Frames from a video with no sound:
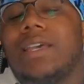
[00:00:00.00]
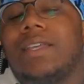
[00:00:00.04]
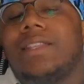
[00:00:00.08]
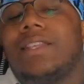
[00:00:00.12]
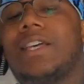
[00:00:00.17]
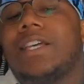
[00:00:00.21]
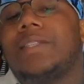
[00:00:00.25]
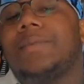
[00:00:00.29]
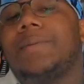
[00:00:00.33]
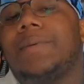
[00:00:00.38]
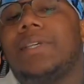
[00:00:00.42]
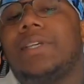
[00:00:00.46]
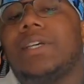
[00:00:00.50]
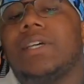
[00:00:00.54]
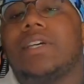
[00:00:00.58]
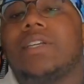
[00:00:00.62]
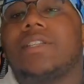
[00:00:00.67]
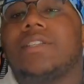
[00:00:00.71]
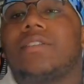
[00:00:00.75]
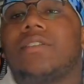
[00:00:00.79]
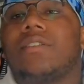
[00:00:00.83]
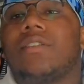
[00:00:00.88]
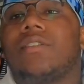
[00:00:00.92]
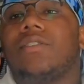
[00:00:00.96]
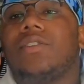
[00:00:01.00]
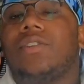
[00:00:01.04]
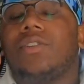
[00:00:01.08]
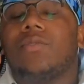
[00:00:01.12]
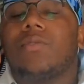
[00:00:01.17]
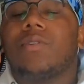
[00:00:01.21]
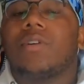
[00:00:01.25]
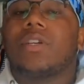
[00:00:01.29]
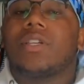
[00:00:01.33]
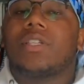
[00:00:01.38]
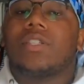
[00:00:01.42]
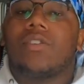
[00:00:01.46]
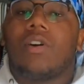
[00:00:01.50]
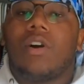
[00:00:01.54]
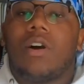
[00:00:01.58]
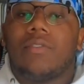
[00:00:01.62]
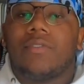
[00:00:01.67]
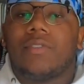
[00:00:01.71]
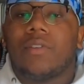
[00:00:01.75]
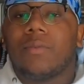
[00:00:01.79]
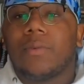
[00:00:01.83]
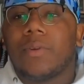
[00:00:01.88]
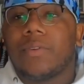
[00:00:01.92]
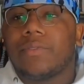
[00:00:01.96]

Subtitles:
And that's because New York is often